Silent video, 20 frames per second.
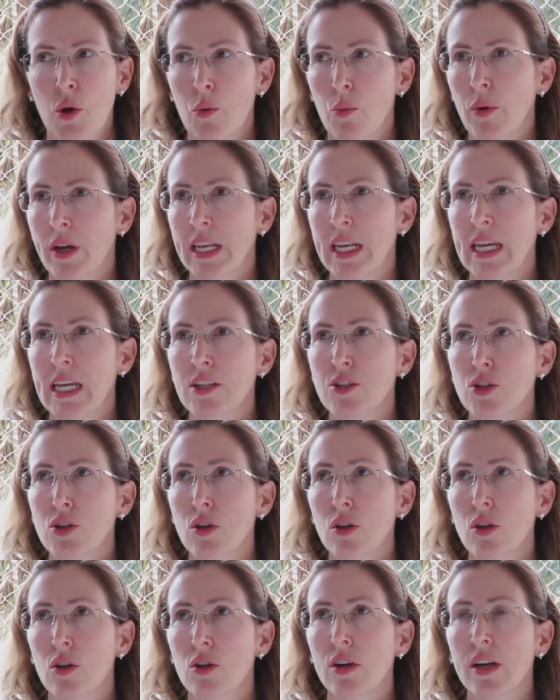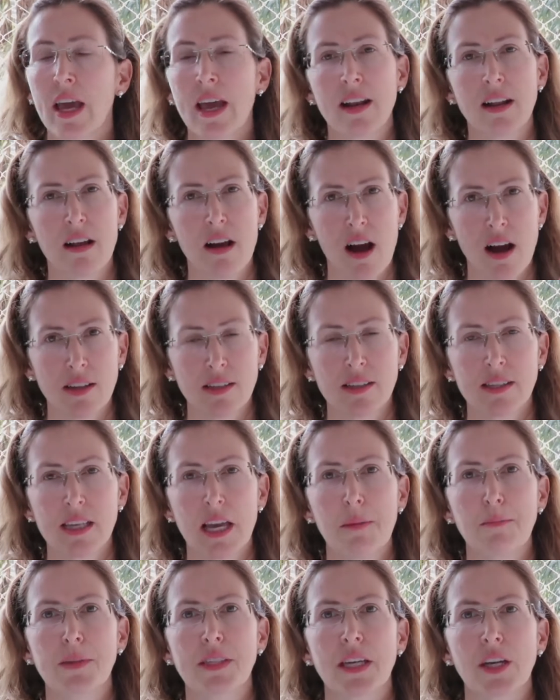We need to look at
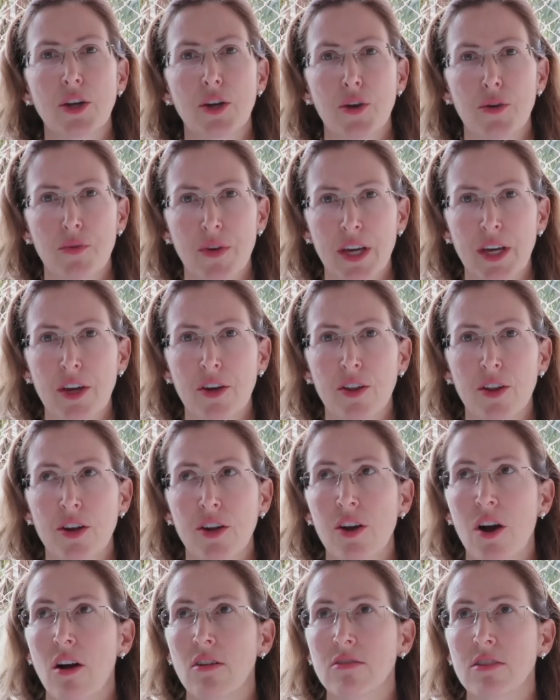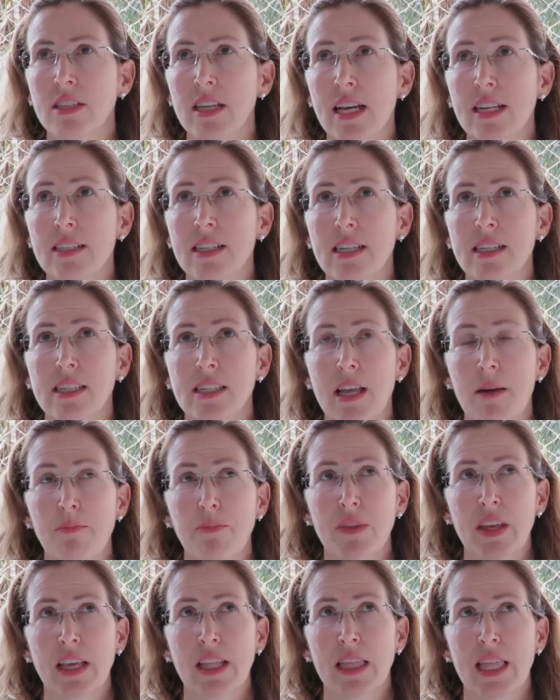concepts and curricular content as
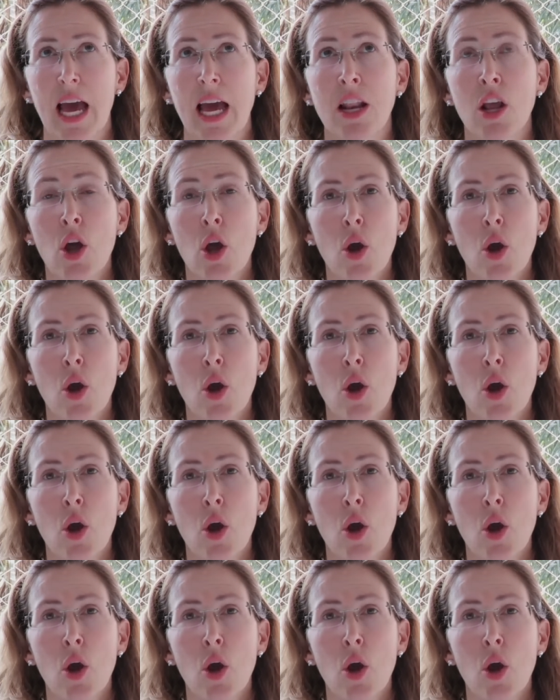something that